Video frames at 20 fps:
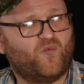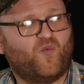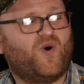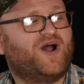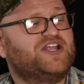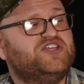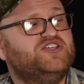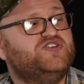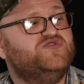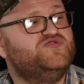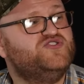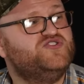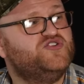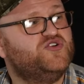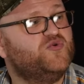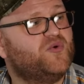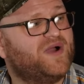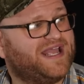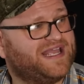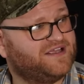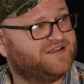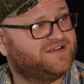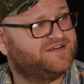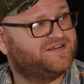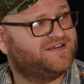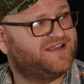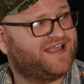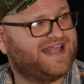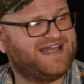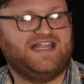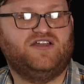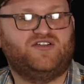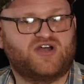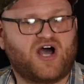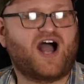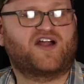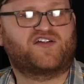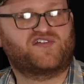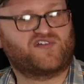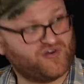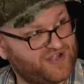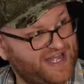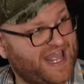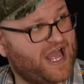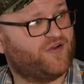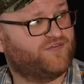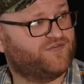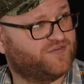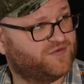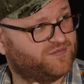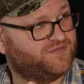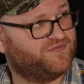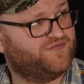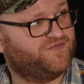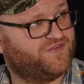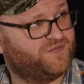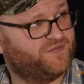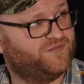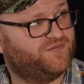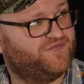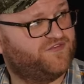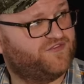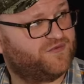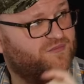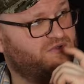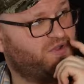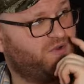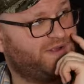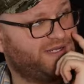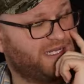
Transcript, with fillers: What are you doing?" And he talks her down from, from, from